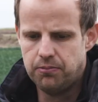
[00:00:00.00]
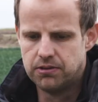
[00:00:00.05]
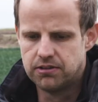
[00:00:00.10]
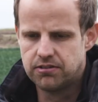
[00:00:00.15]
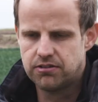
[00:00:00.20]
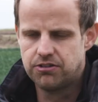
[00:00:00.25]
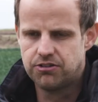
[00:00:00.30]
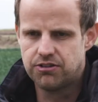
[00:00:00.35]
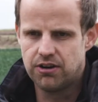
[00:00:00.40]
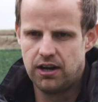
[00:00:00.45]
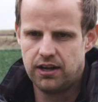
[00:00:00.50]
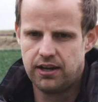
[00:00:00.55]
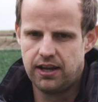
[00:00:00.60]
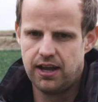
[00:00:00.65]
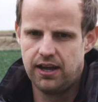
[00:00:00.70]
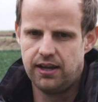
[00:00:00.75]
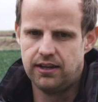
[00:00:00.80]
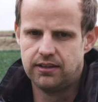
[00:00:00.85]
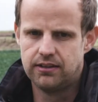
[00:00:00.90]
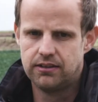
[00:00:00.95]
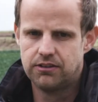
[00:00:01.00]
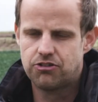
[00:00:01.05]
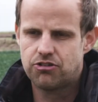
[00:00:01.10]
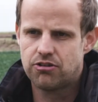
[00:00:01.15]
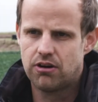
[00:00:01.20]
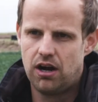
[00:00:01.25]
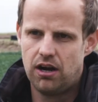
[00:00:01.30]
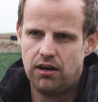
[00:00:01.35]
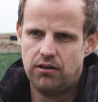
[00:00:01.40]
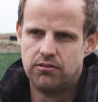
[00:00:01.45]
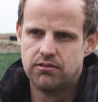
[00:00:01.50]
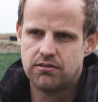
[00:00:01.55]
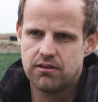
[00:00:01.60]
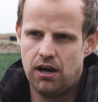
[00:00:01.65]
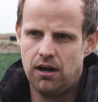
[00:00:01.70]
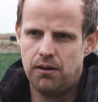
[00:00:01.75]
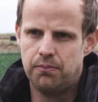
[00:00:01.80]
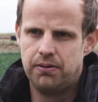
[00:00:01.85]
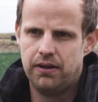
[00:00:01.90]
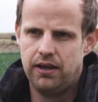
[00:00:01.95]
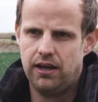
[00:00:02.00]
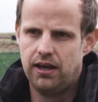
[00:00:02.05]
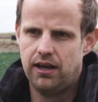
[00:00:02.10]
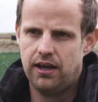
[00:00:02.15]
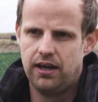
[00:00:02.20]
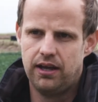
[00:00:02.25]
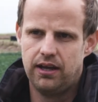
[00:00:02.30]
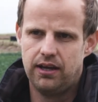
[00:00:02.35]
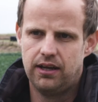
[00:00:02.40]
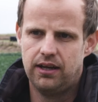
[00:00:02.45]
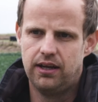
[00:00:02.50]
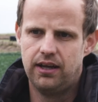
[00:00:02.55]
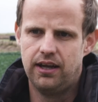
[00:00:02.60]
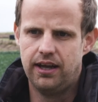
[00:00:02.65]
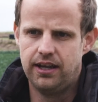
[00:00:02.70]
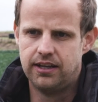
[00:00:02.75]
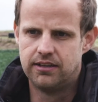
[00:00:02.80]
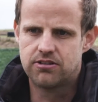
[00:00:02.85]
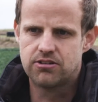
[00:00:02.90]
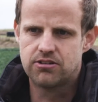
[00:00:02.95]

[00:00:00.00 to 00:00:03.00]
was to try and get trials up here in